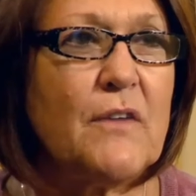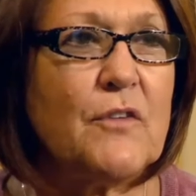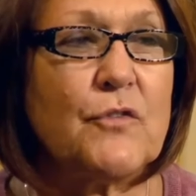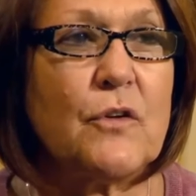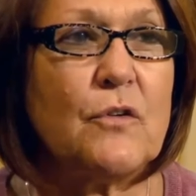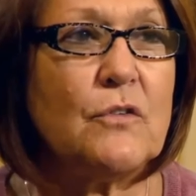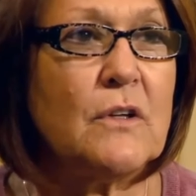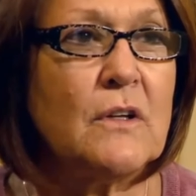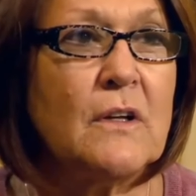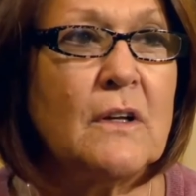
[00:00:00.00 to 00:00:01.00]
5 years
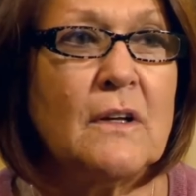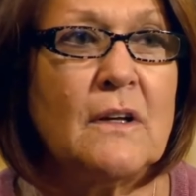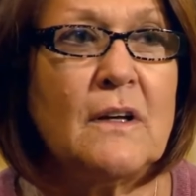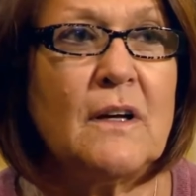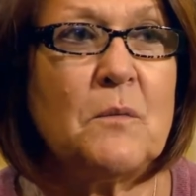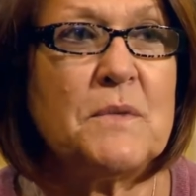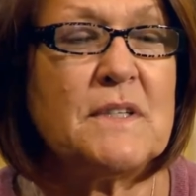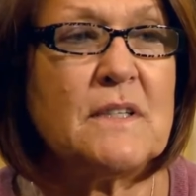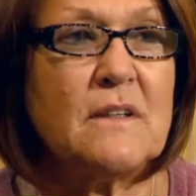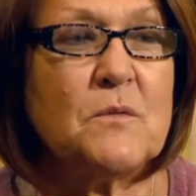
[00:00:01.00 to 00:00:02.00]
old up
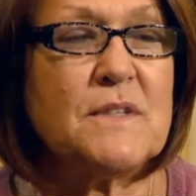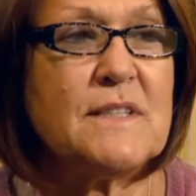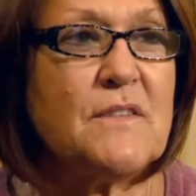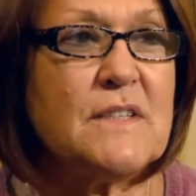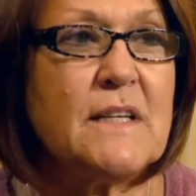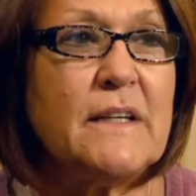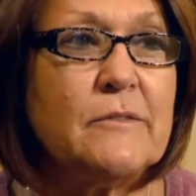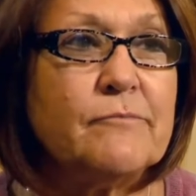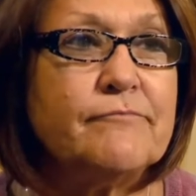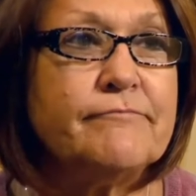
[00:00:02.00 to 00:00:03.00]
until he was
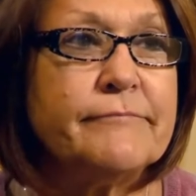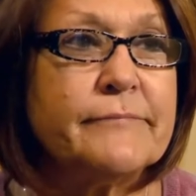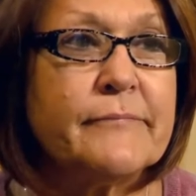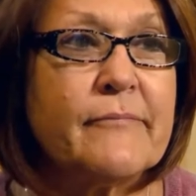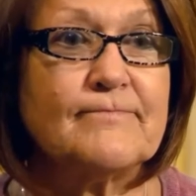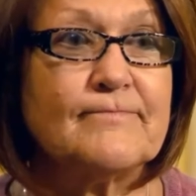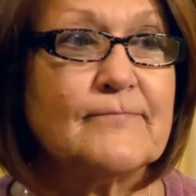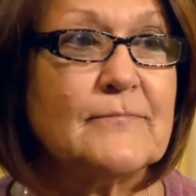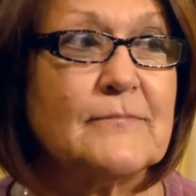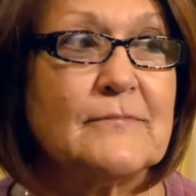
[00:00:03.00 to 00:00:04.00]
17.
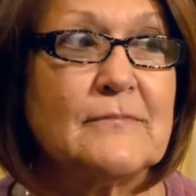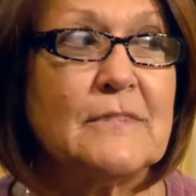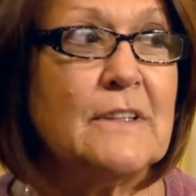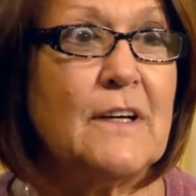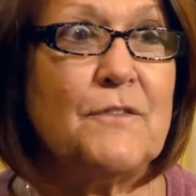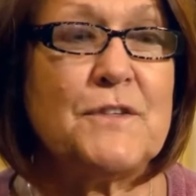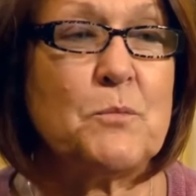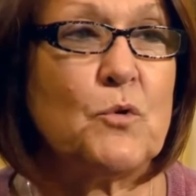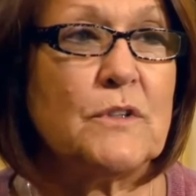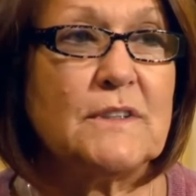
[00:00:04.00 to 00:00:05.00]
Loved
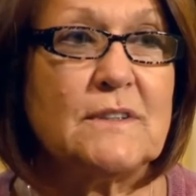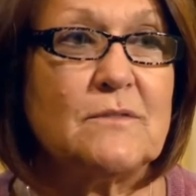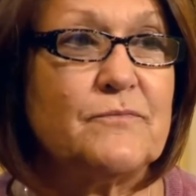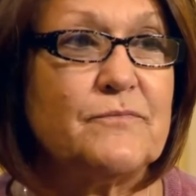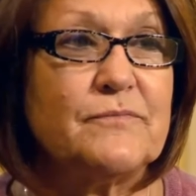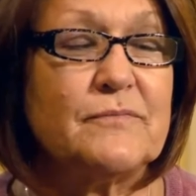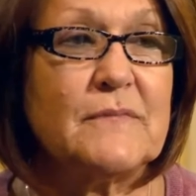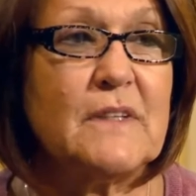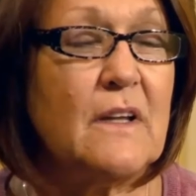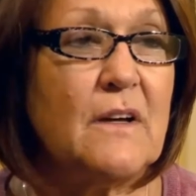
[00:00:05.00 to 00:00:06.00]
sports.
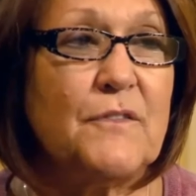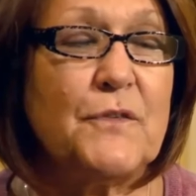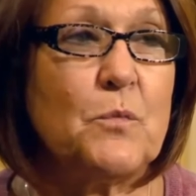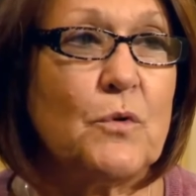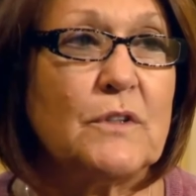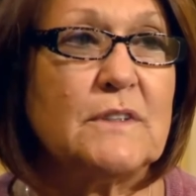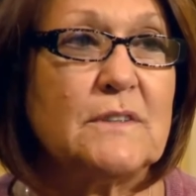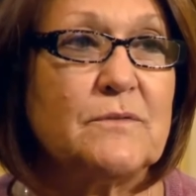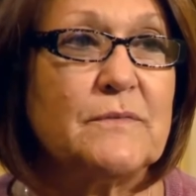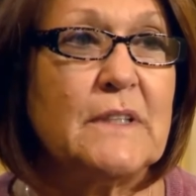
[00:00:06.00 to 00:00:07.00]
Loved
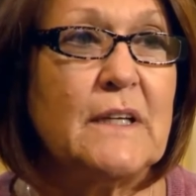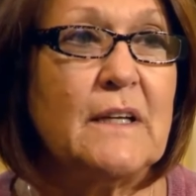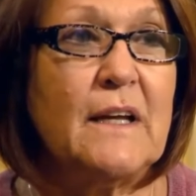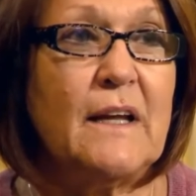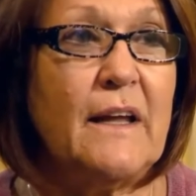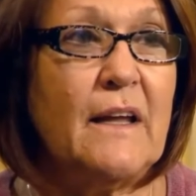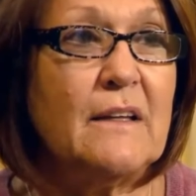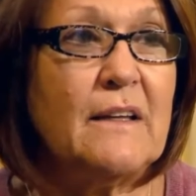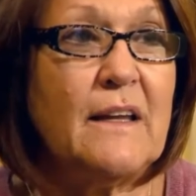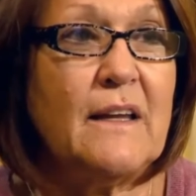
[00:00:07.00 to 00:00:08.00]
sports.
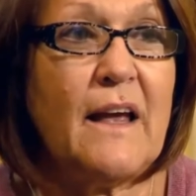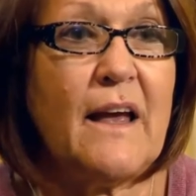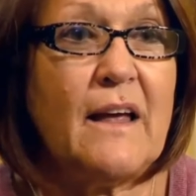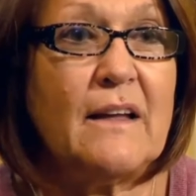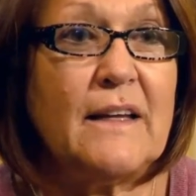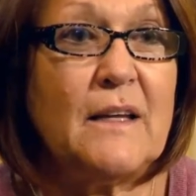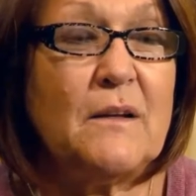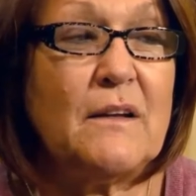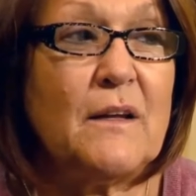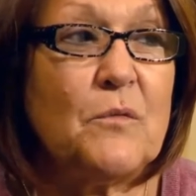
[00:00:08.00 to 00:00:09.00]
And
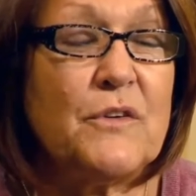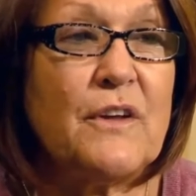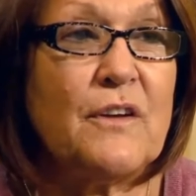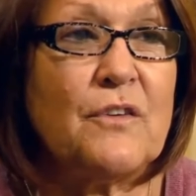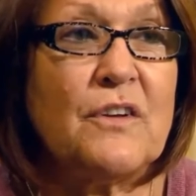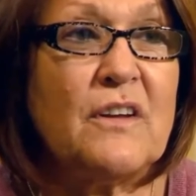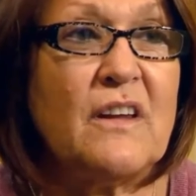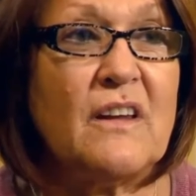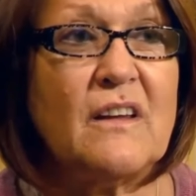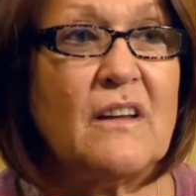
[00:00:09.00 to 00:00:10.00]
he was a good
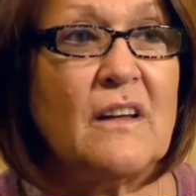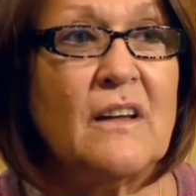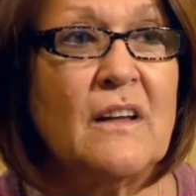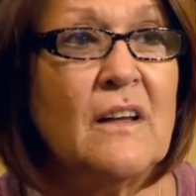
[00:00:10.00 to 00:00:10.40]
kid.